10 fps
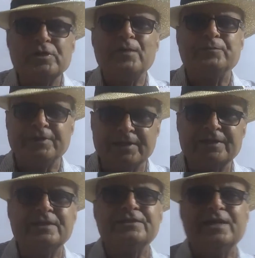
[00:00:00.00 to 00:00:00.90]
I am
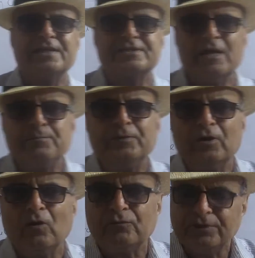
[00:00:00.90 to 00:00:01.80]
taking the example
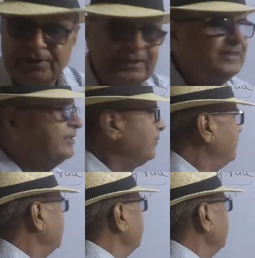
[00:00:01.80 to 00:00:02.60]
of helium.